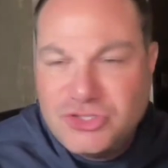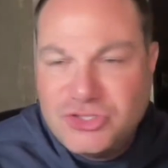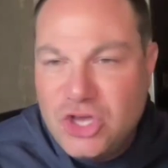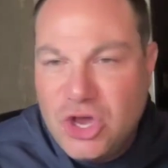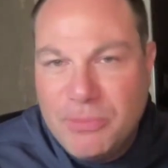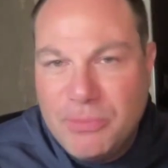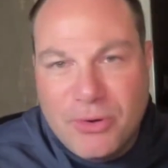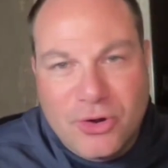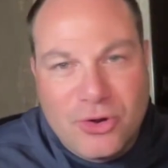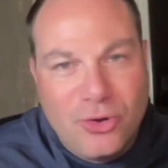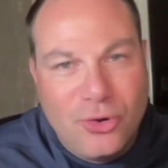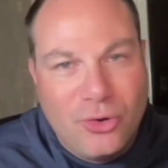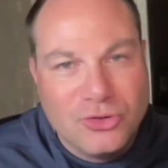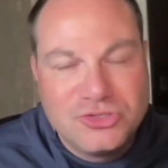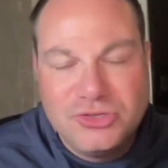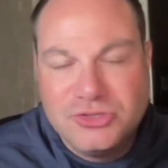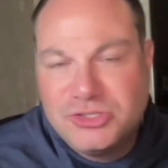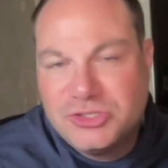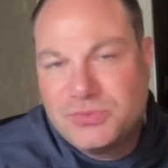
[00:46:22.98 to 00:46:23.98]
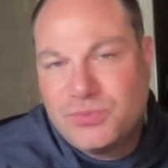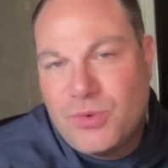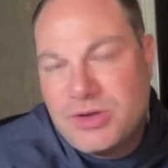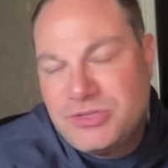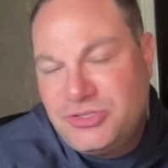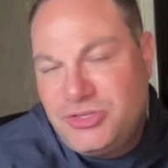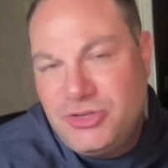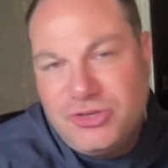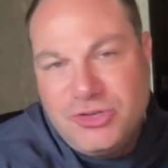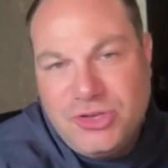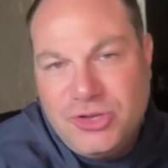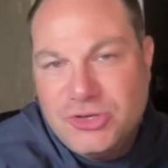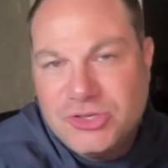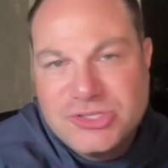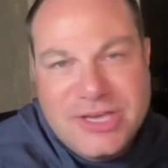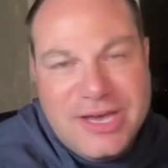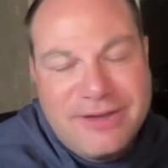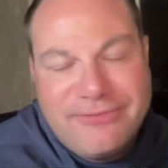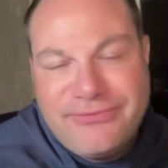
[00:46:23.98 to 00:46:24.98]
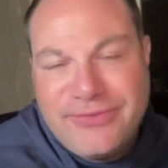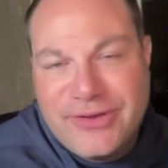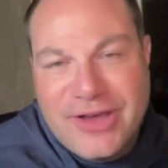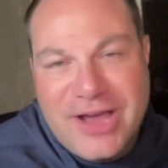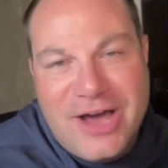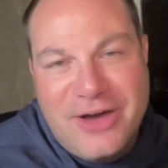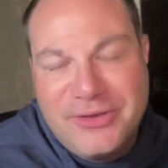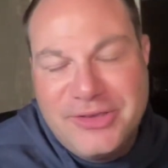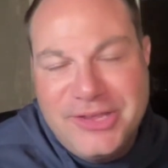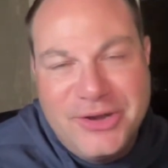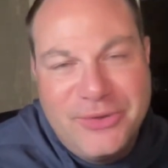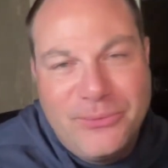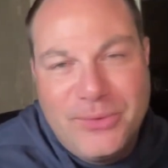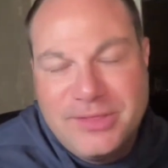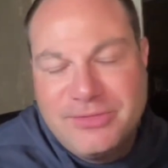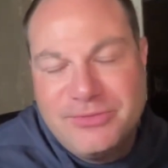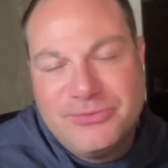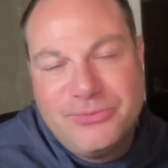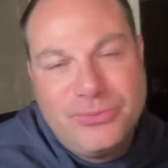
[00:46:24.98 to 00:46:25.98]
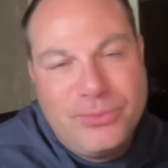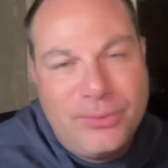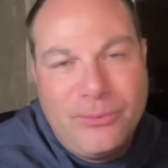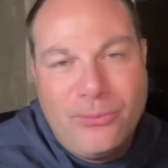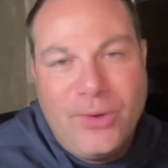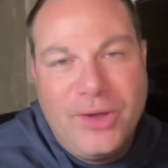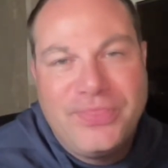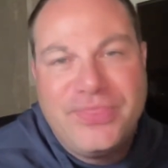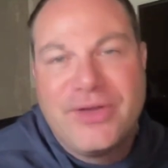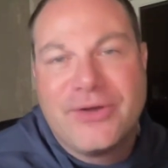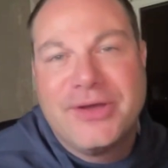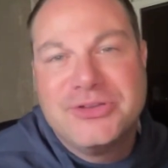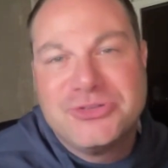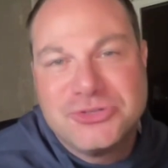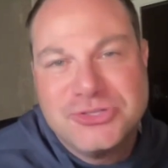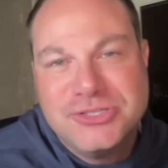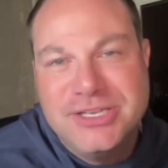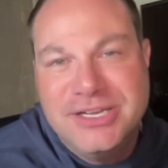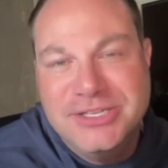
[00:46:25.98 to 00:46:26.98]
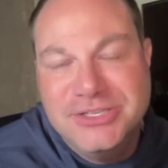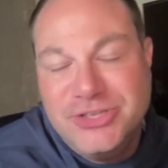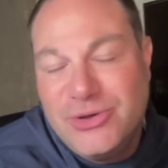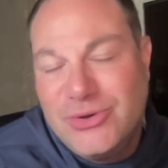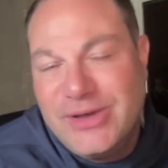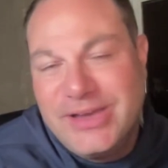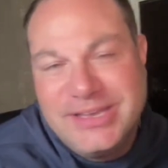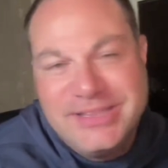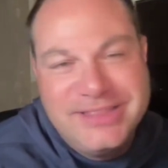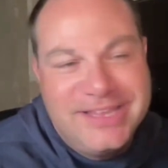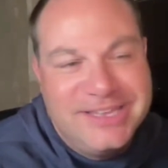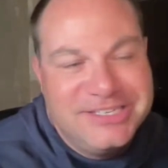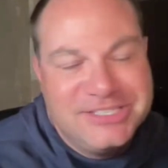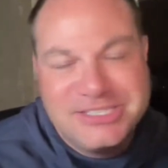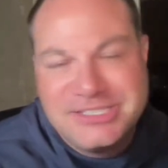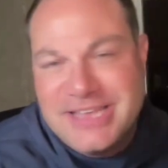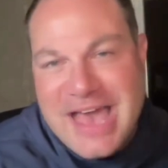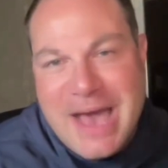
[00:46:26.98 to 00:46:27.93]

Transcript: super cool. So just work. So you just got to figure out, what they're interested in doing, and then just